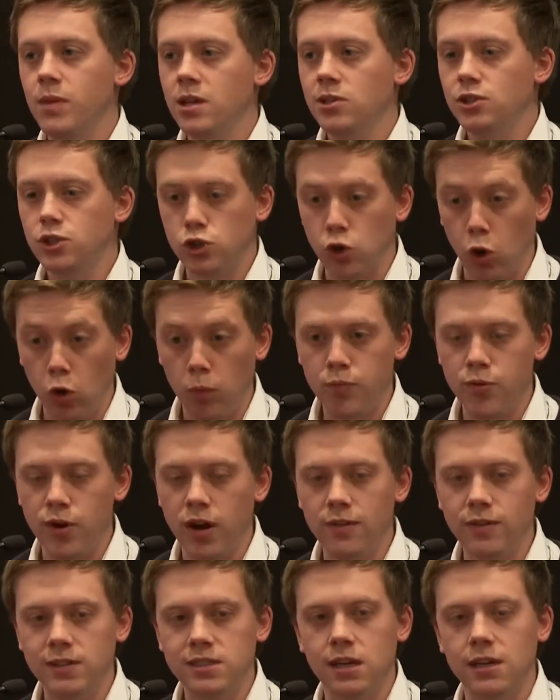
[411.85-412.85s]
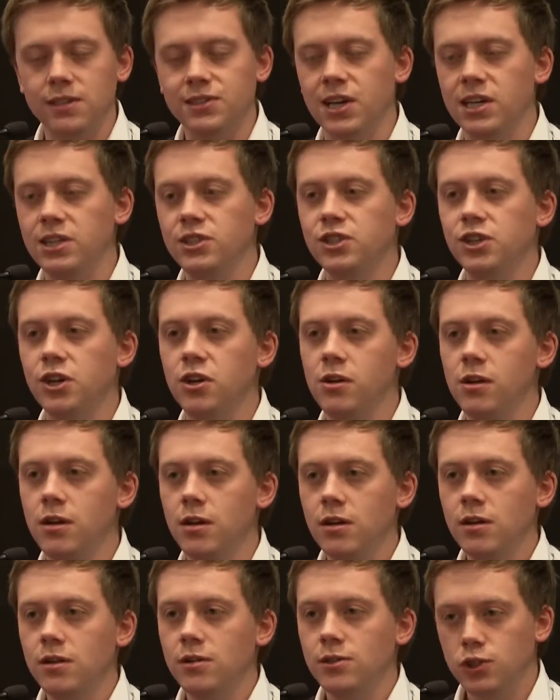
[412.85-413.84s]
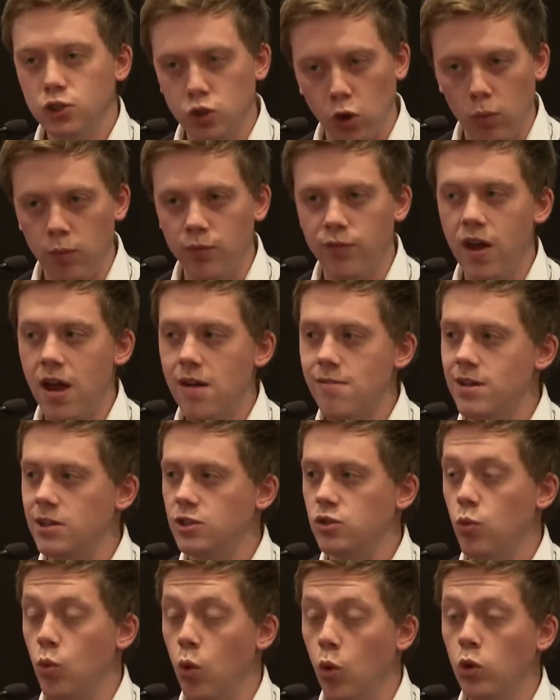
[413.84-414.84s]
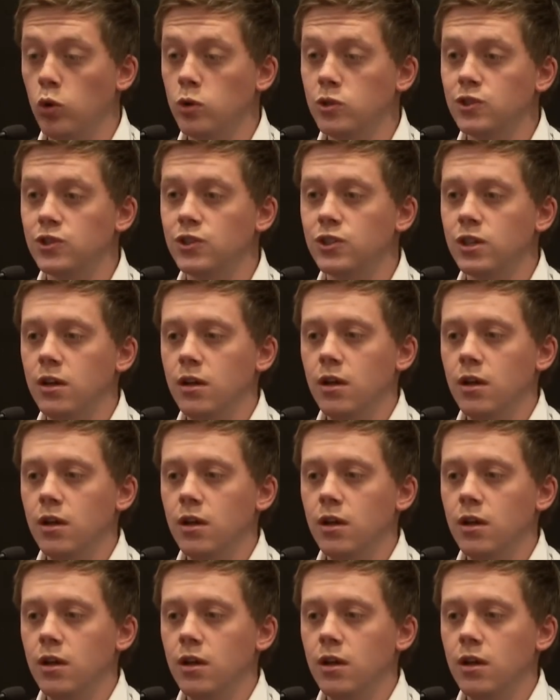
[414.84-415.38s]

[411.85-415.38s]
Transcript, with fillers: stop privatisation, stop various wars,